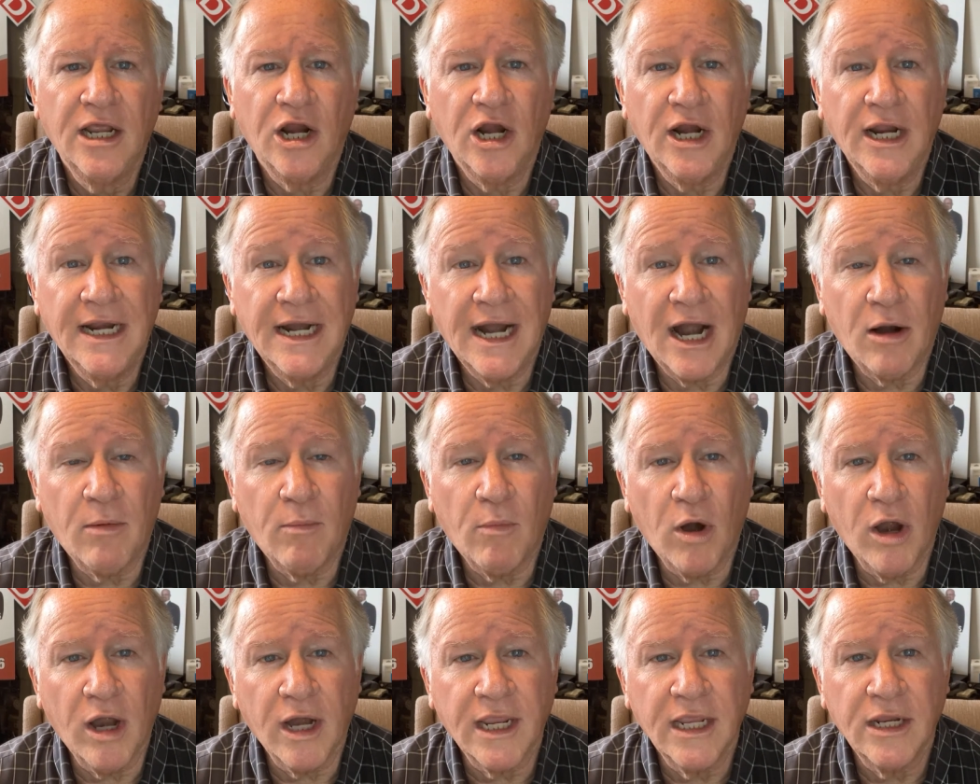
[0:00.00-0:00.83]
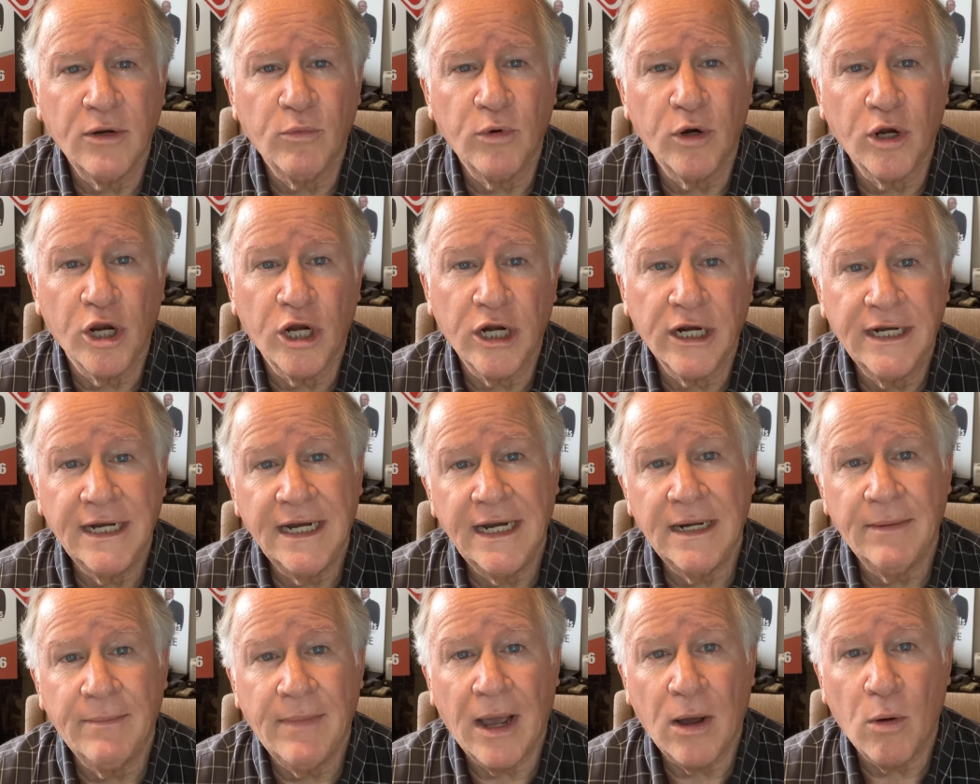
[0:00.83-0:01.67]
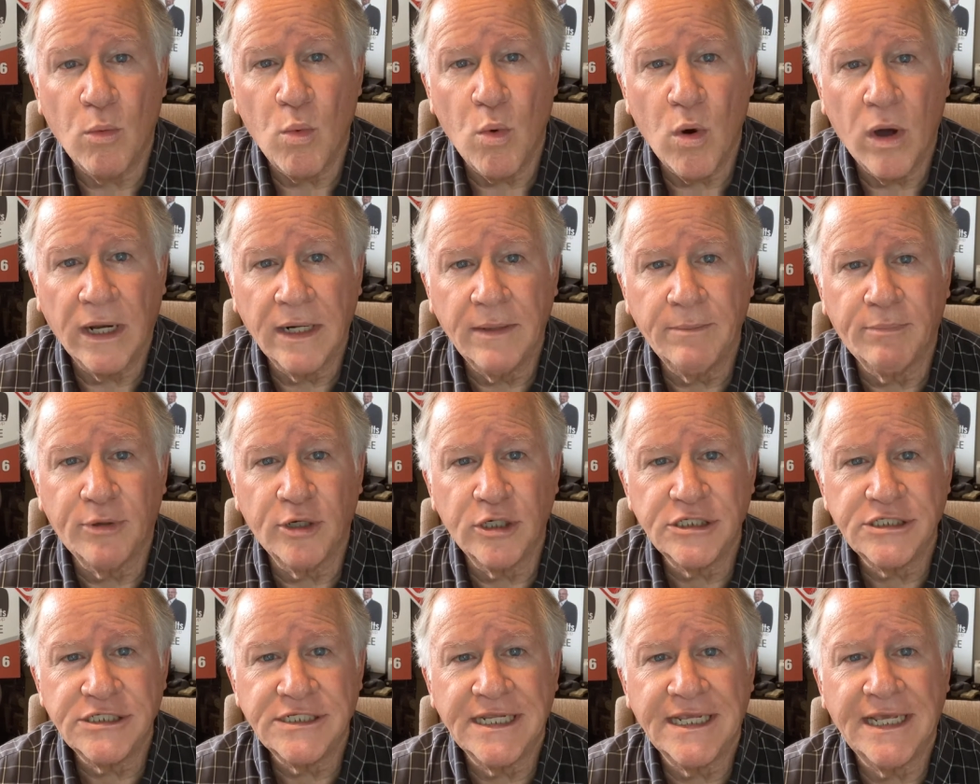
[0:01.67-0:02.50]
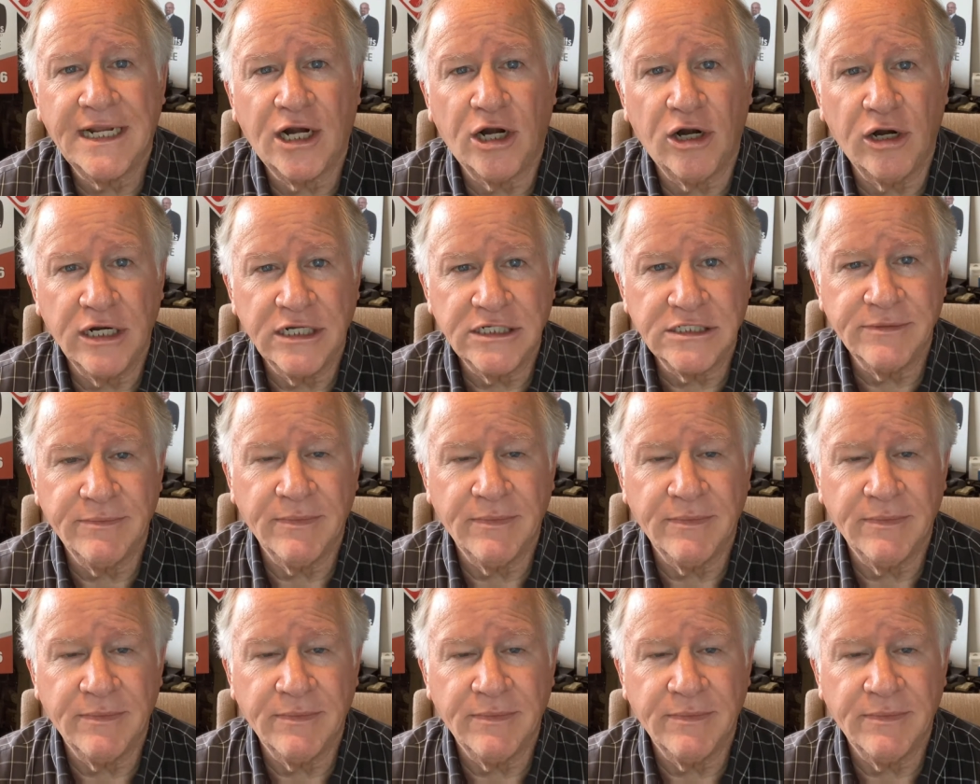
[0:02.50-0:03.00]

In our market, we're going to need about 1% earnest